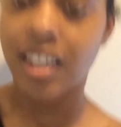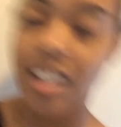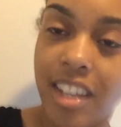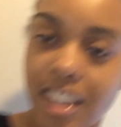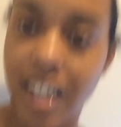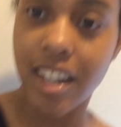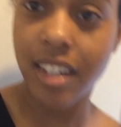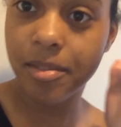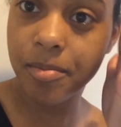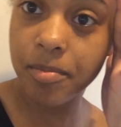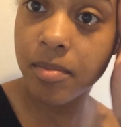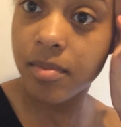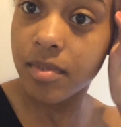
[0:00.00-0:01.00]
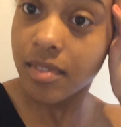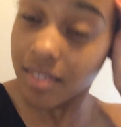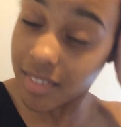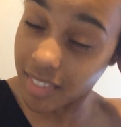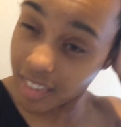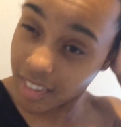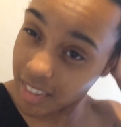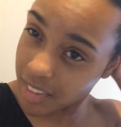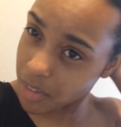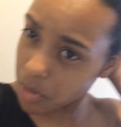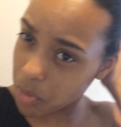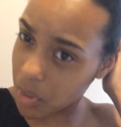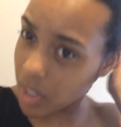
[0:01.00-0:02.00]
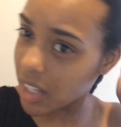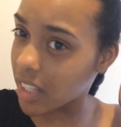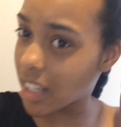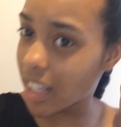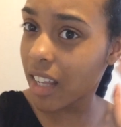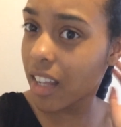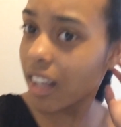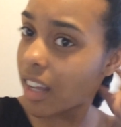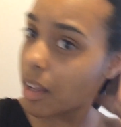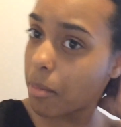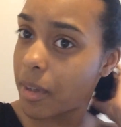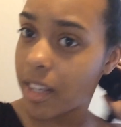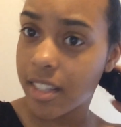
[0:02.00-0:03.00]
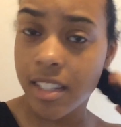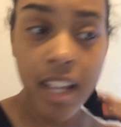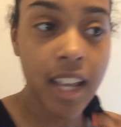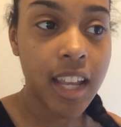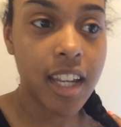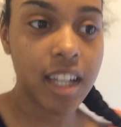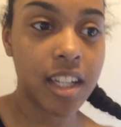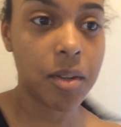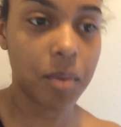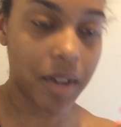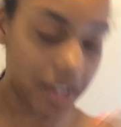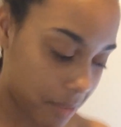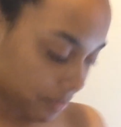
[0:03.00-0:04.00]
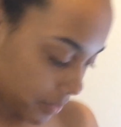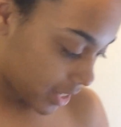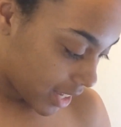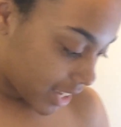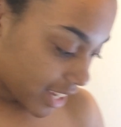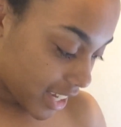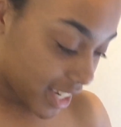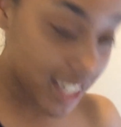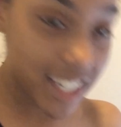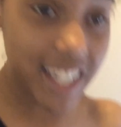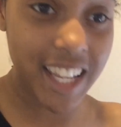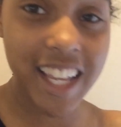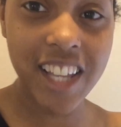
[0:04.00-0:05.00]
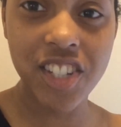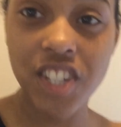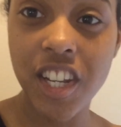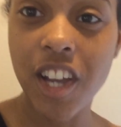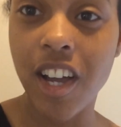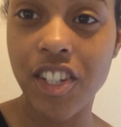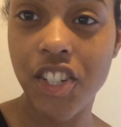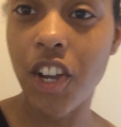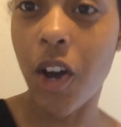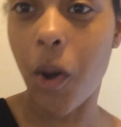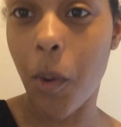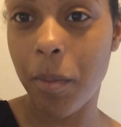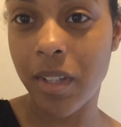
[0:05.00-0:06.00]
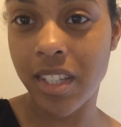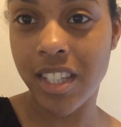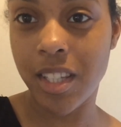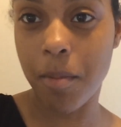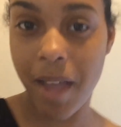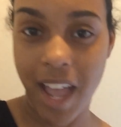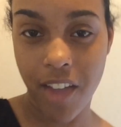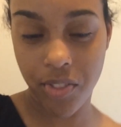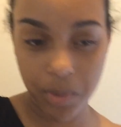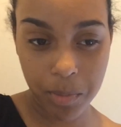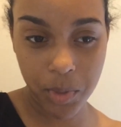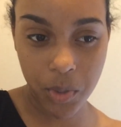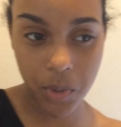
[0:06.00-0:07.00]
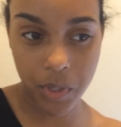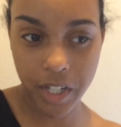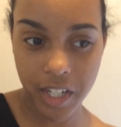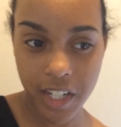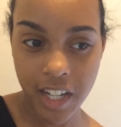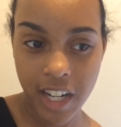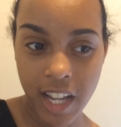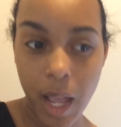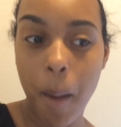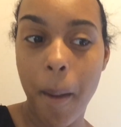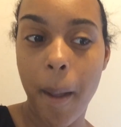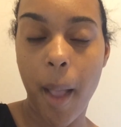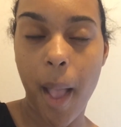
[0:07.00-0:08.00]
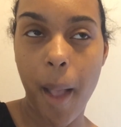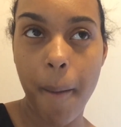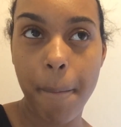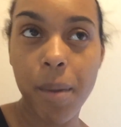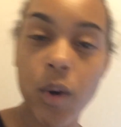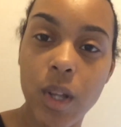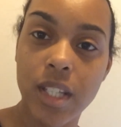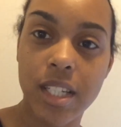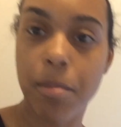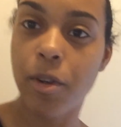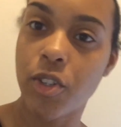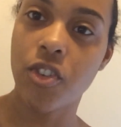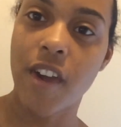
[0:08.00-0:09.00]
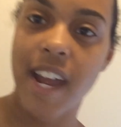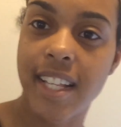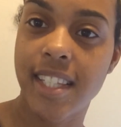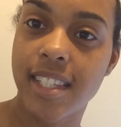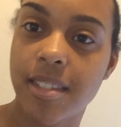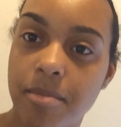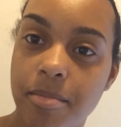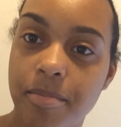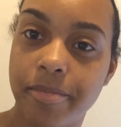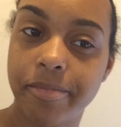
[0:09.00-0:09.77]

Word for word: Yeah. Ooh, I look like a hot mess. Anyway, India, she she opens the bathroom door and pulls up her dress.